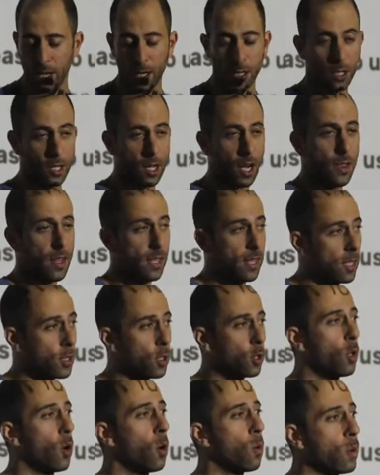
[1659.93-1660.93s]
So I think there's
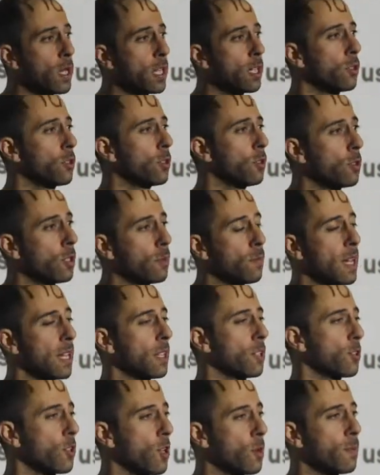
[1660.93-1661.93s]
a lot we can do to
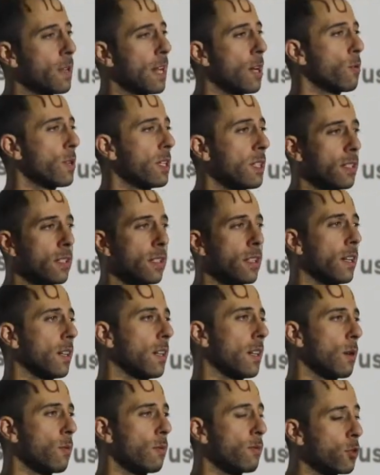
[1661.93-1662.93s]
make Snowplow easier,
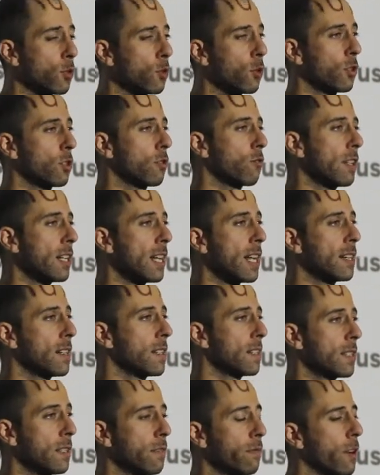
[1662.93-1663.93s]
and we've just got to
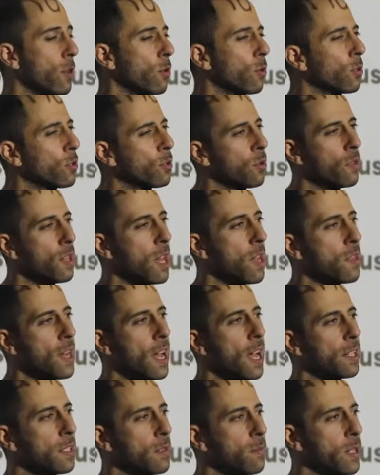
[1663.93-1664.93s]
relentlessly focus on that.
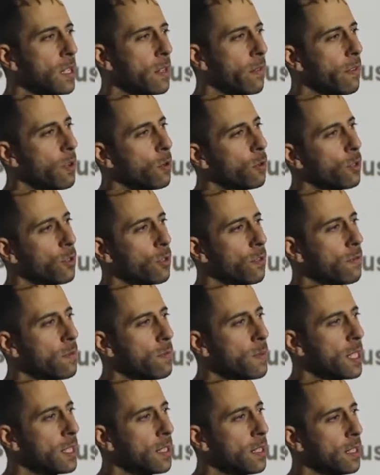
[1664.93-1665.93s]
That hasn't been a focus of the
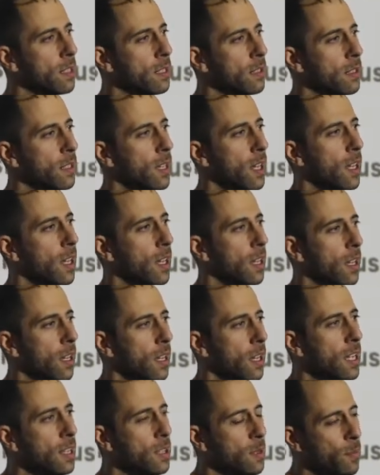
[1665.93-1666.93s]
business
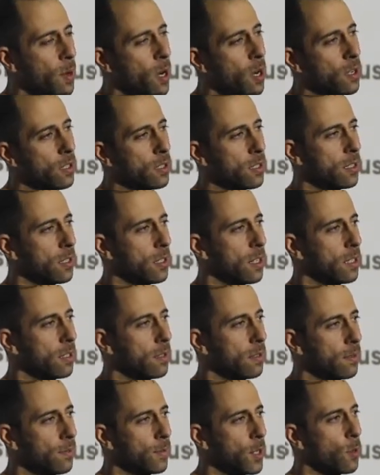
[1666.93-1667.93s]
in the past, and I
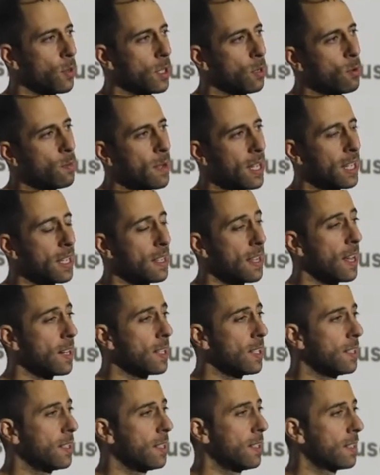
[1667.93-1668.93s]
don't think we make it that
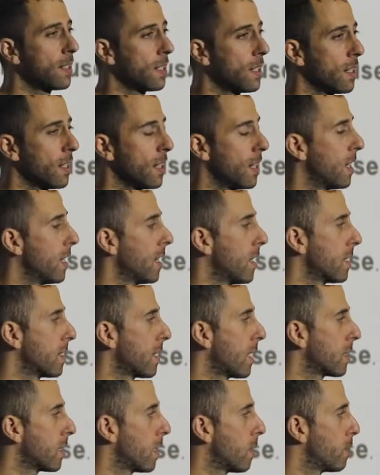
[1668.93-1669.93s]
easy to
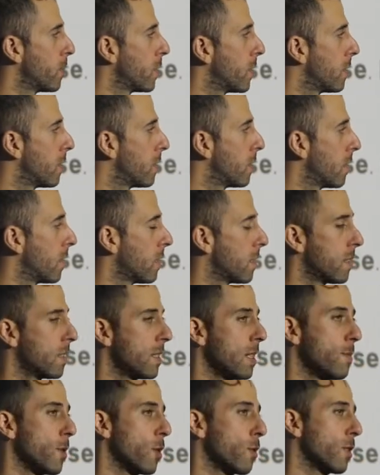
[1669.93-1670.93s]
set up, as
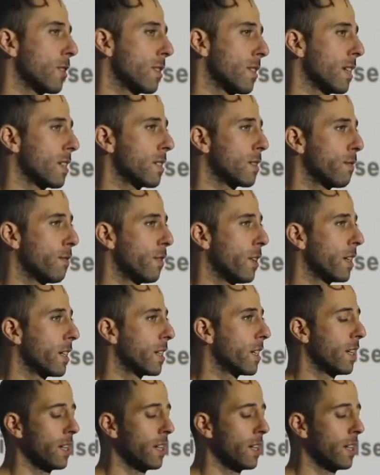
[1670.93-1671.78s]
Simo can testify.